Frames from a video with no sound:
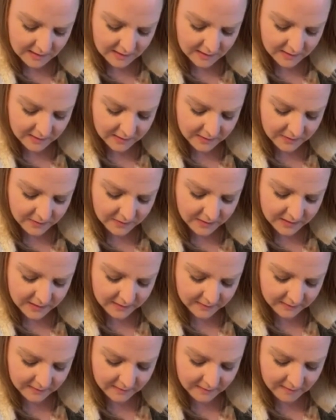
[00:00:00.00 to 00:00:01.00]
I think I'll do
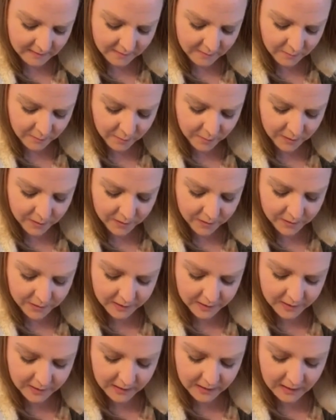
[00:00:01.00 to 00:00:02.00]
this
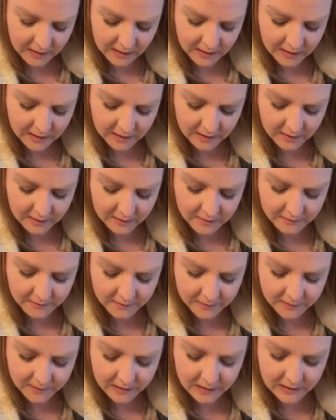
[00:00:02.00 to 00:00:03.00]
word
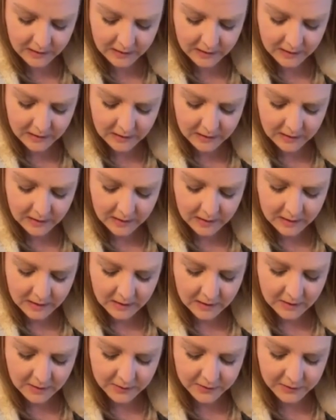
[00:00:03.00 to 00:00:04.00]
love.
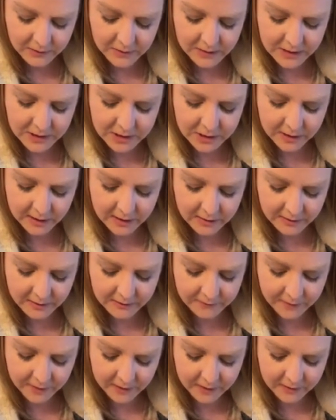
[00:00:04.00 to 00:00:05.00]
We'll do each
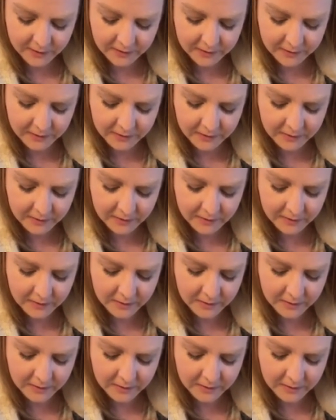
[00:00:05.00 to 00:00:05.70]
letter a different color.